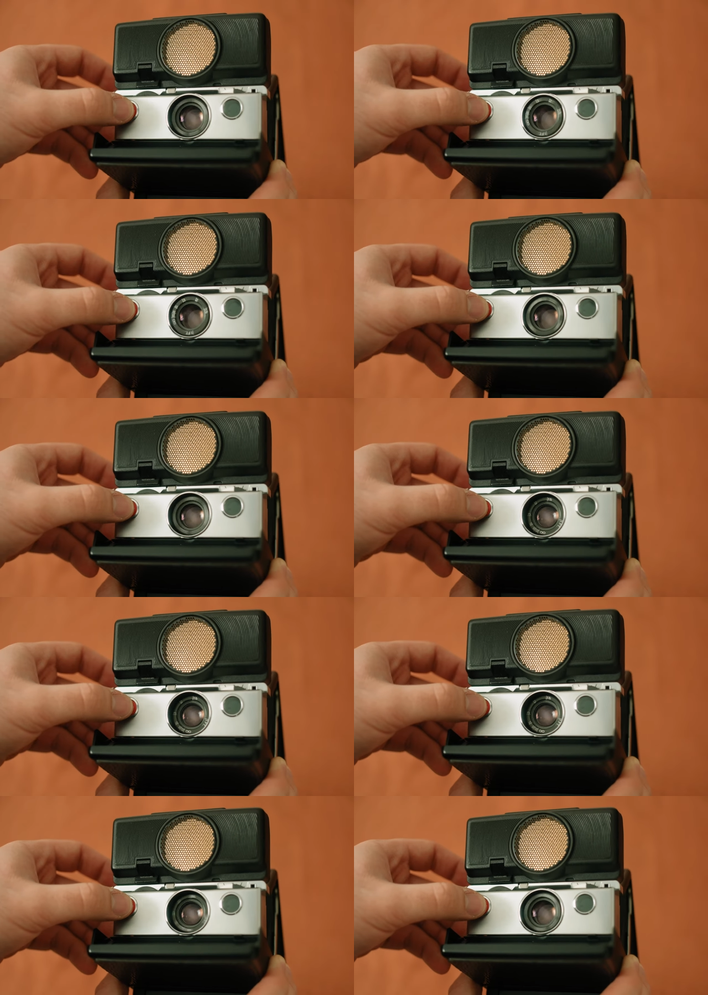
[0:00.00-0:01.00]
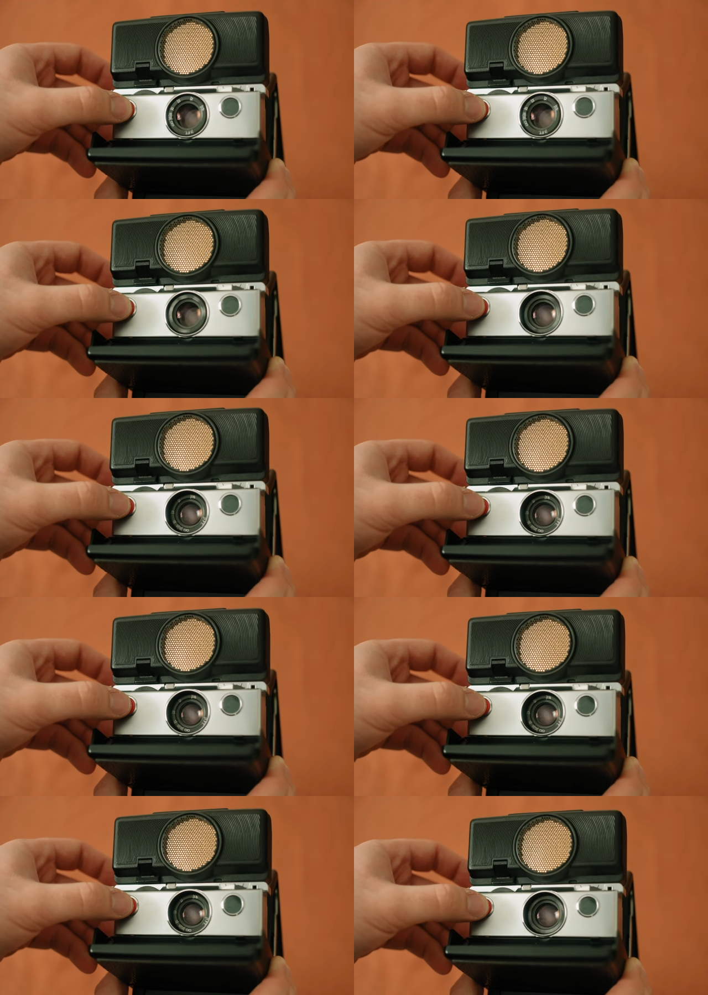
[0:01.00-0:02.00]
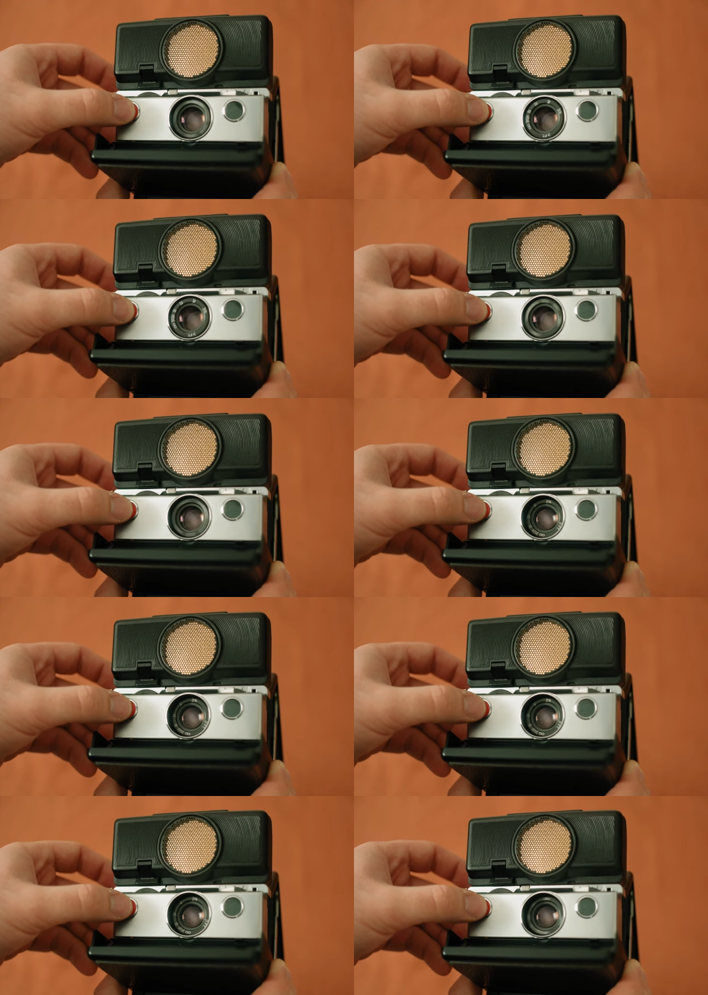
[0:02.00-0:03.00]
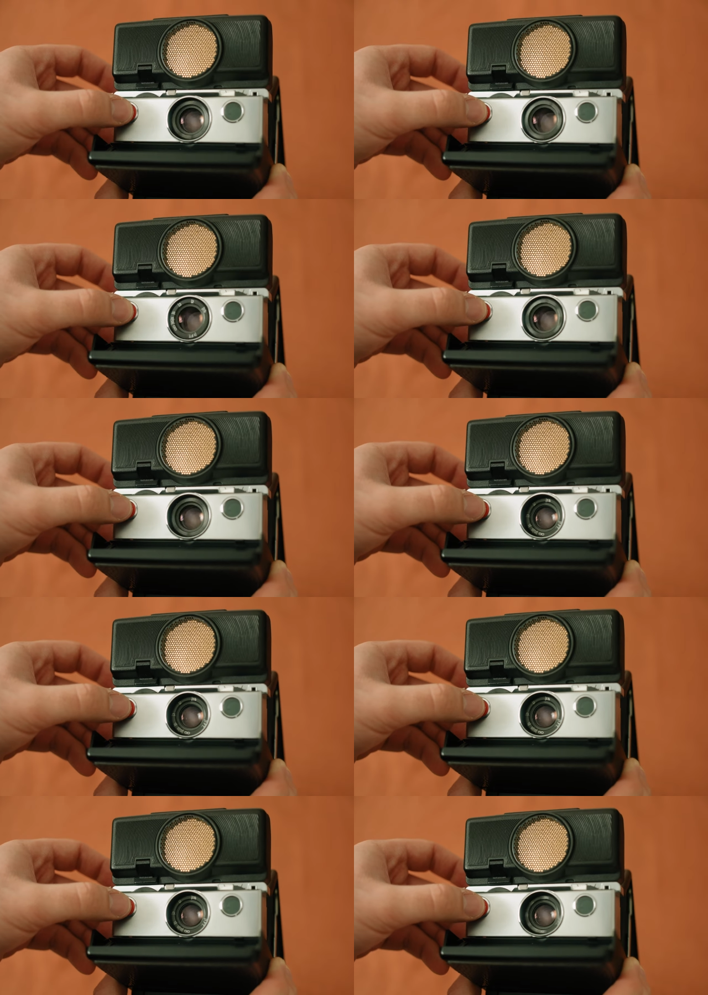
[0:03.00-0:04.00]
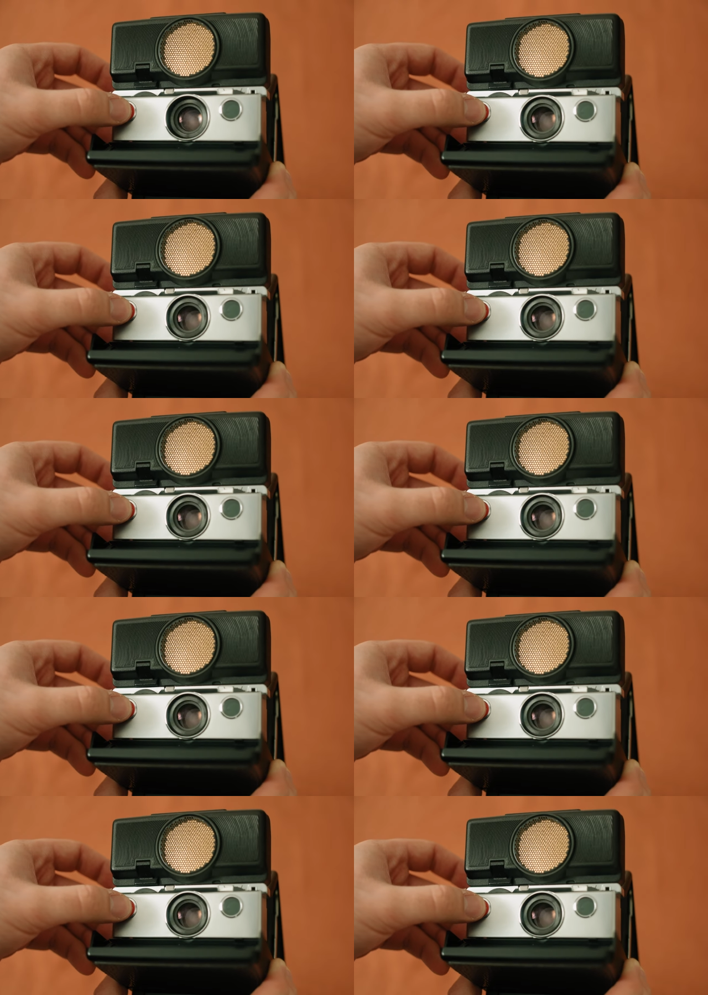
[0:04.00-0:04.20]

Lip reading: [unreadable: no face in view]